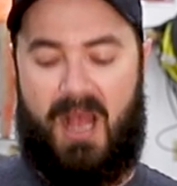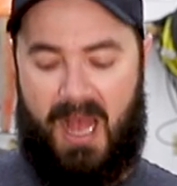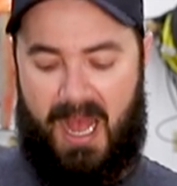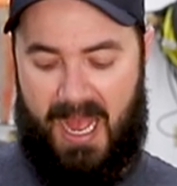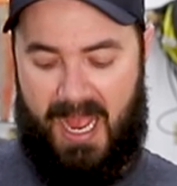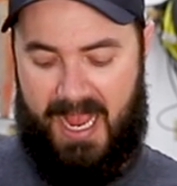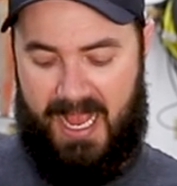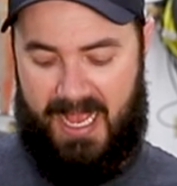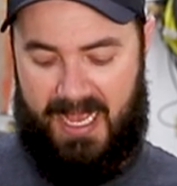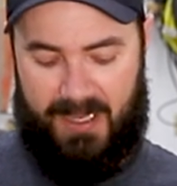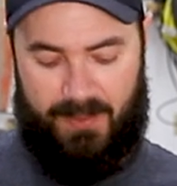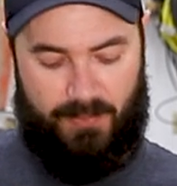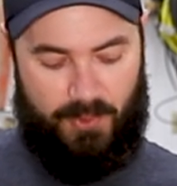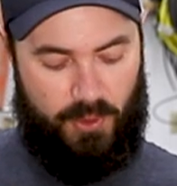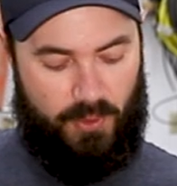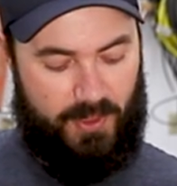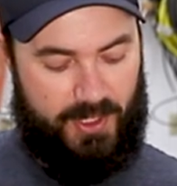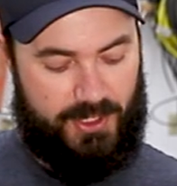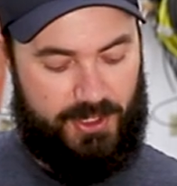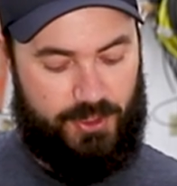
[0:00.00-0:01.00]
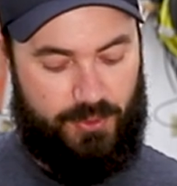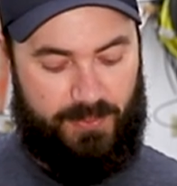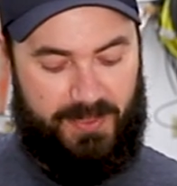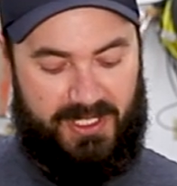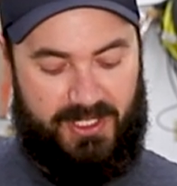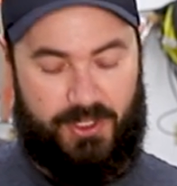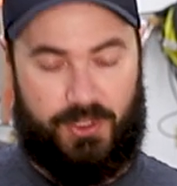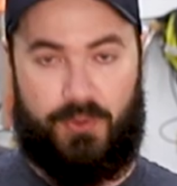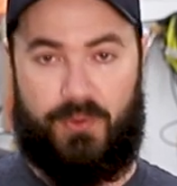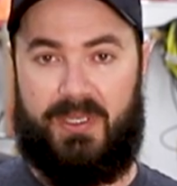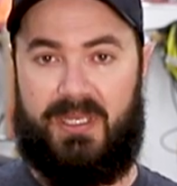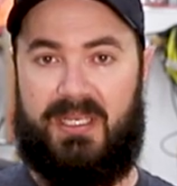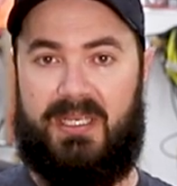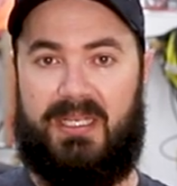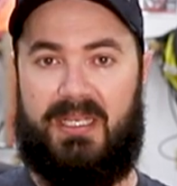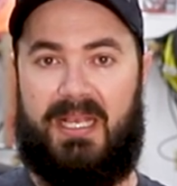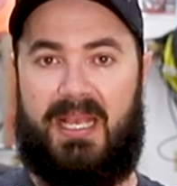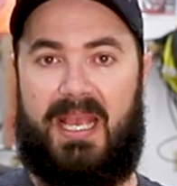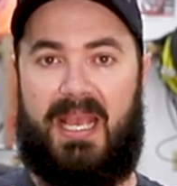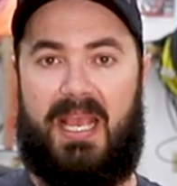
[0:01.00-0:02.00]
I am going to be
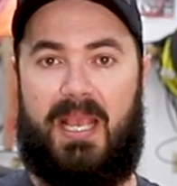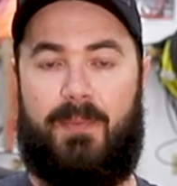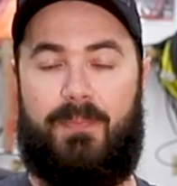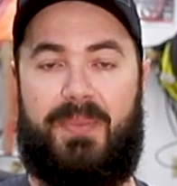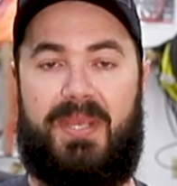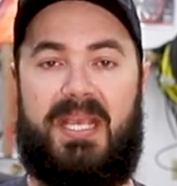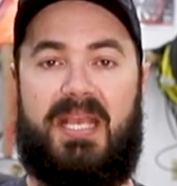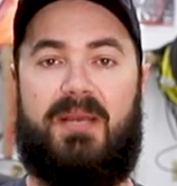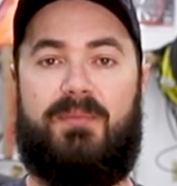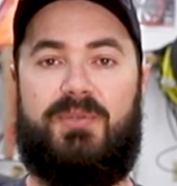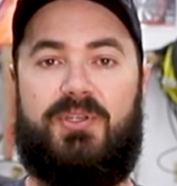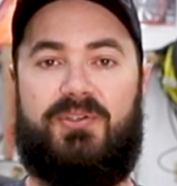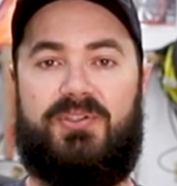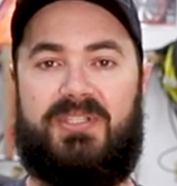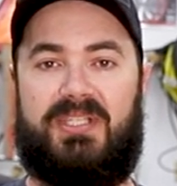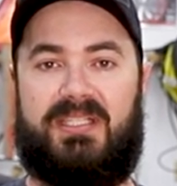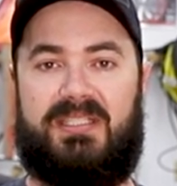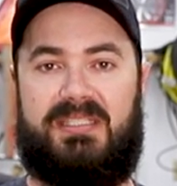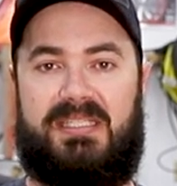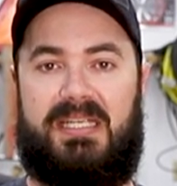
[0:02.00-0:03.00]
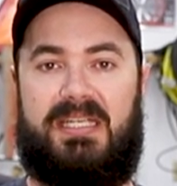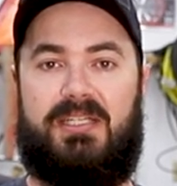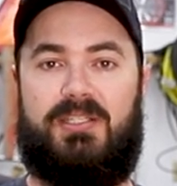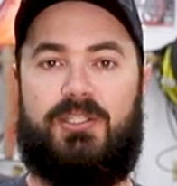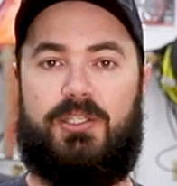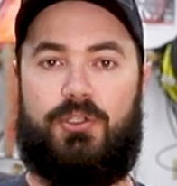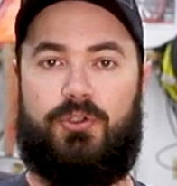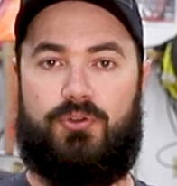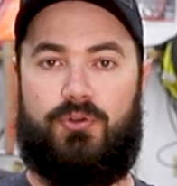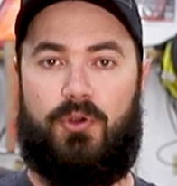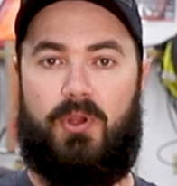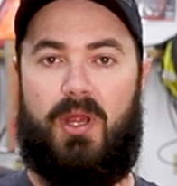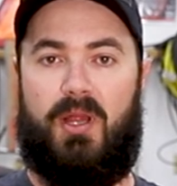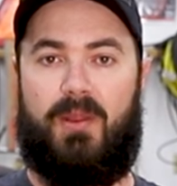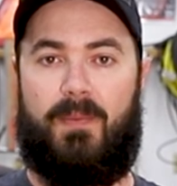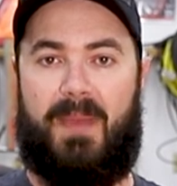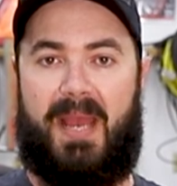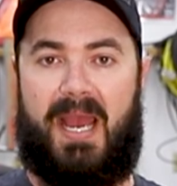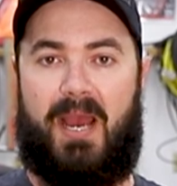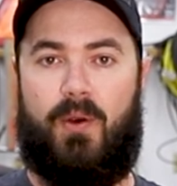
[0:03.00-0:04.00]
doing a PMU-16 to control all
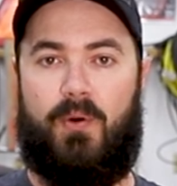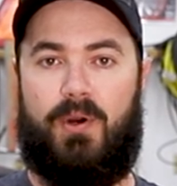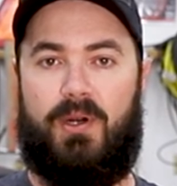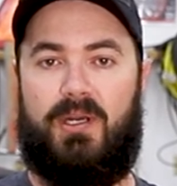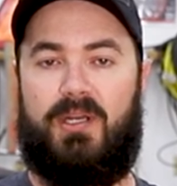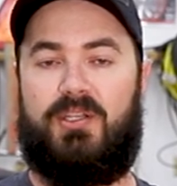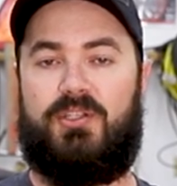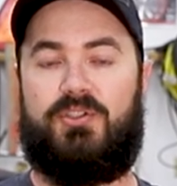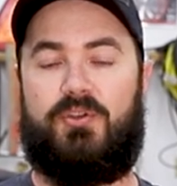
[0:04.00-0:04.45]
the power,